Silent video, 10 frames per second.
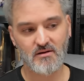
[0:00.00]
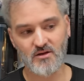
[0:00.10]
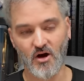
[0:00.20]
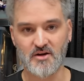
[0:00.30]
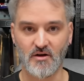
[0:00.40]

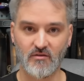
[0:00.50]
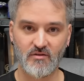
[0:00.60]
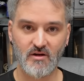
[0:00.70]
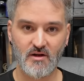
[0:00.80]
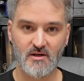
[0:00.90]
Kind of.
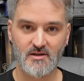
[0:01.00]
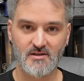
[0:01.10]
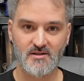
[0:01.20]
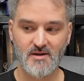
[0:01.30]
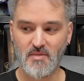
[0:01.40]

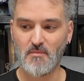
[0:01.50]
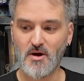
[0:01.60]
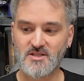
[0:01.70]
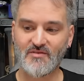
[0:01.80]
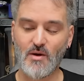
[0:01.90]
But
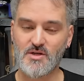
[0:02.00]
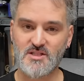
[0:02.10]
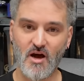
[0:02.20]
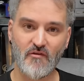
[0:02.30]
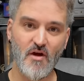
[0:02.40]
most of our
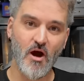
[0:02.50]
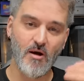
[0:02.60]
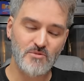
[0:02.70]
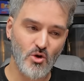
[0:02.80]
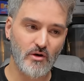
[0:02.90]
stuff,
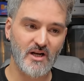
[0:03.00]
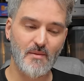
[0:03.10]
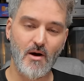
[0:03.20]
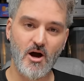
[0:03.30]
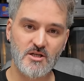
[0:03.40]
I'm talking
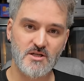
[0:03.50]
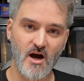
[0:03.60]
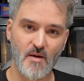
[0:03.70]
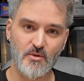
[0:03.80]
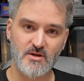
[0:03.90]
about us
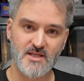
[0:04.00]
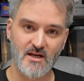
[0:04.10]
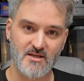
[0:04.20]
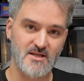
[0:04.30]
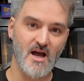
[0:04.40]
car boot
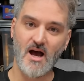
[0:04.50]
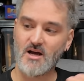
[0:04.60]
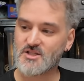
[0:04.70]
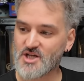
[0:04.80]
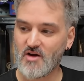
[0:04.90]
sellers,
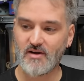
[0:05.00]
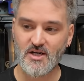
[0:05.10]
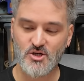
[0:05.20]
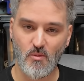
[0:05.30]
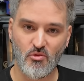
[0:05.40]
us charity
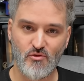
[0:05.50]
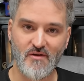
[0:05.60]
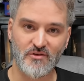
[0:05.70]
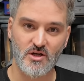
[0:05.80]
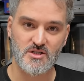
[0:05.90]
shop
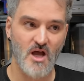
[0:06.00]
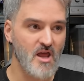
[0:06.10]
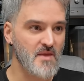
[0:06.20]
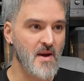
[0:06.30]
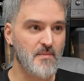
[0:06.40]
thrifters,
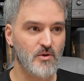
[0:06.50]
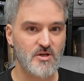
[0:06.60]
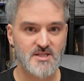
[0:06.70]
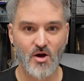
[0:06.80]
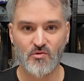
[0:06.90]
the people who
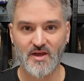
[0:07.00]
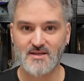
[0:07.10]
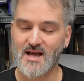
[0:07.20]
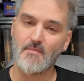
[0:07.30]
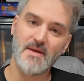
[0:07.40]
sell
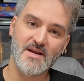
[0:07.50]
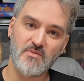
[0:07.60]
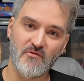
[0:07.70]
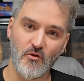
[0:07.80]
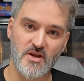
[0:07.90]
things that are made
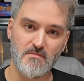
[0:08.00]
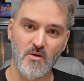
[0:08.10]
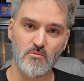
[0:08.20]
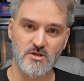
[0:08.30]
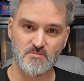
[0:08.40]
before your
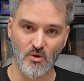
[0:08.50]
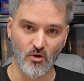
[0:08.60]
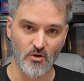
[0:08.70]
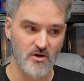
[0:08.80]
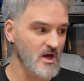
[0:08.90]
mum was
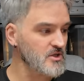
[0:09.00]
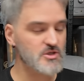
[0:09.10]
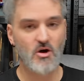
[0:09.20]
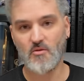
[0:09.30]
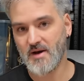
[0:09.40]
born.
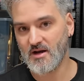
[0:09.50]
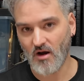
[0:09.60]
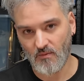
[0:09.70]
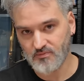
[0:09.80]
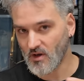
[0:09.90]
Do you know what I mean?
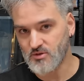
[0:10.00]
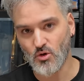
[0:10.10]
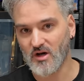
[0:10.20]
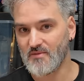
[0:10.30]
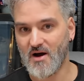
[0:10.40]
Like, I'm
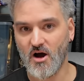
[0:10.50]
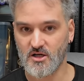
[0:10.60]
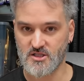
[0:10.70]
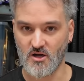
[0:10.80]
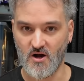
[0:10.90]
talking about
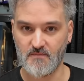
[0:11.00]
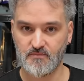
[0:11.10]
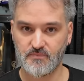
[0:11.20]
us lot.